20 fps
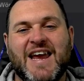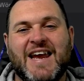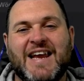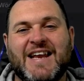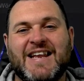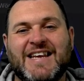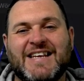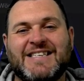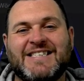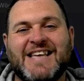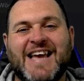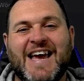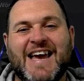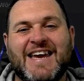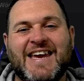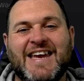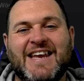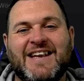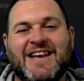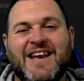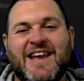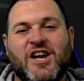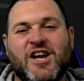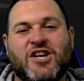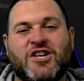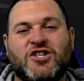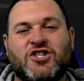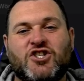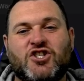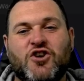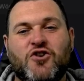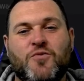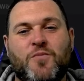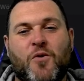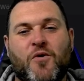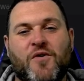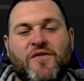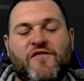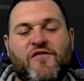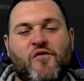In the attacking,
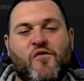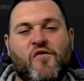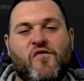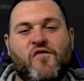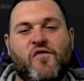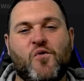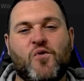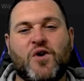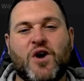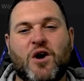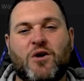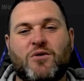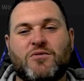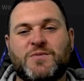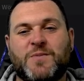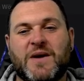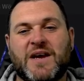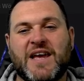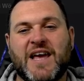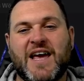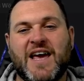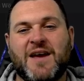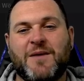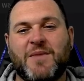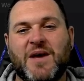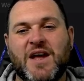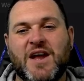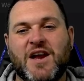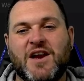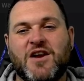2.44 goals per game,